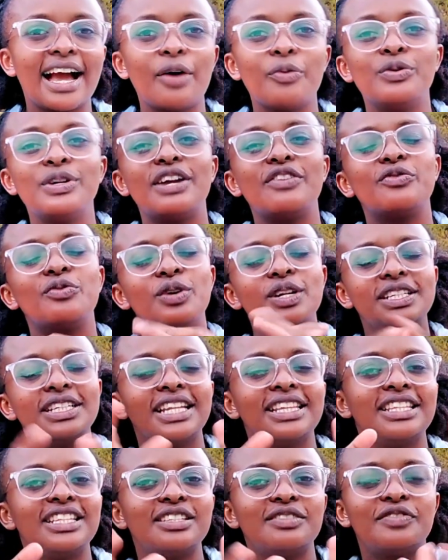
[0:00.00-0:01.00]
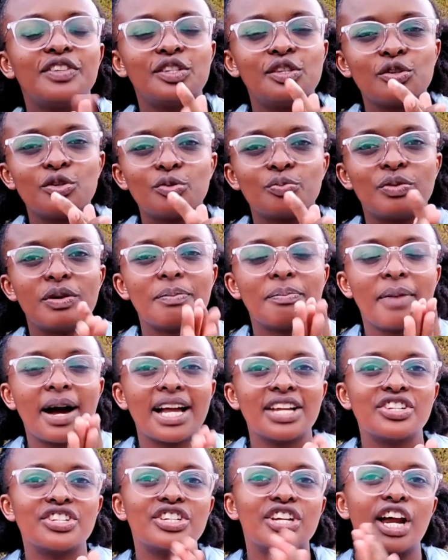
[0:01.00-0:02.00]
would have wanted this video to be
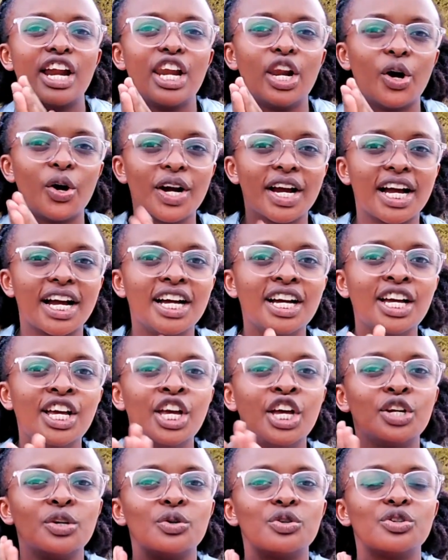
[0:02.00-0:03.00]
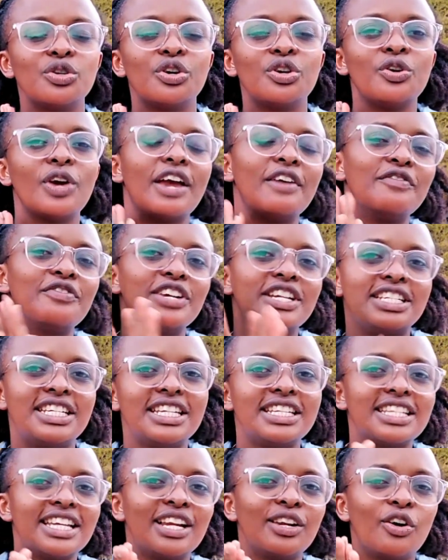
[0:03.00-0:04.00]
much longer to show you every
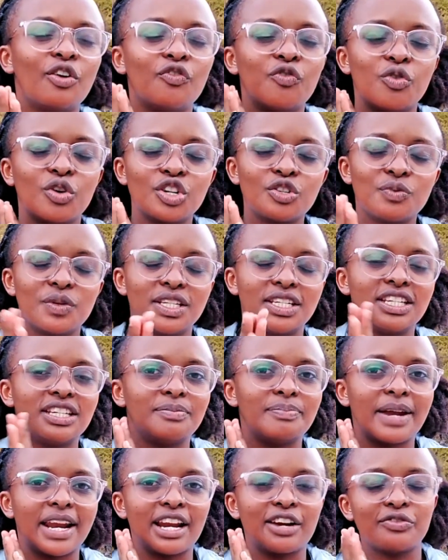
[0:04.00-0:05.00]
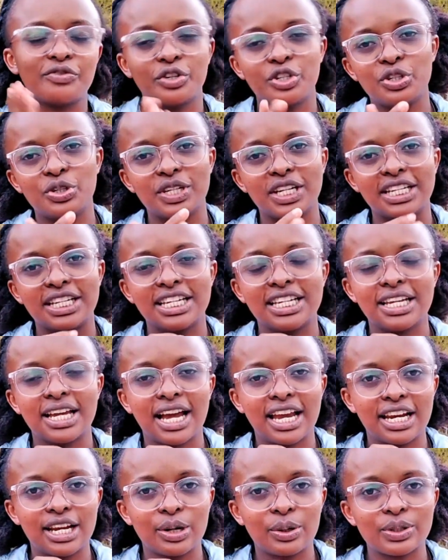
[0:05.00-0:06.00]
detail of what we did, but unfortunately,
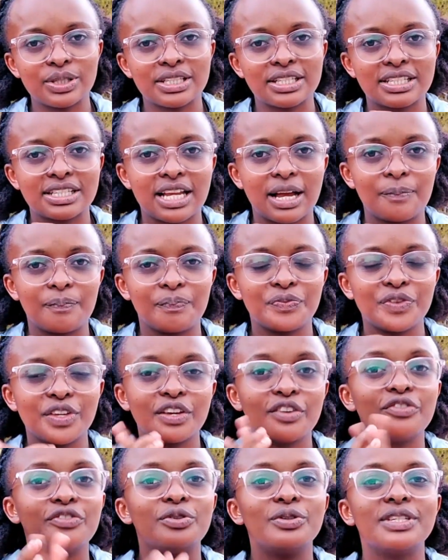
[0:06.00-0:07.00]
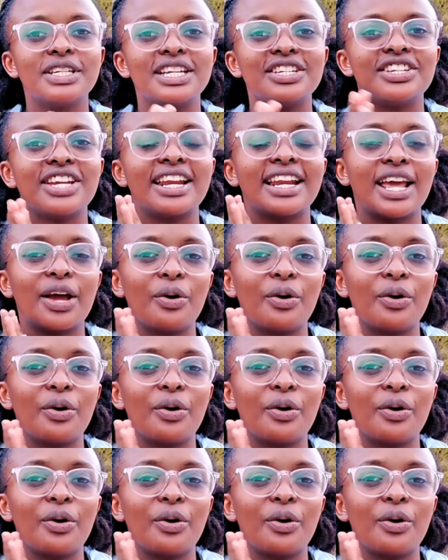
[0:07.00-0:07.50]
I lost some footage and I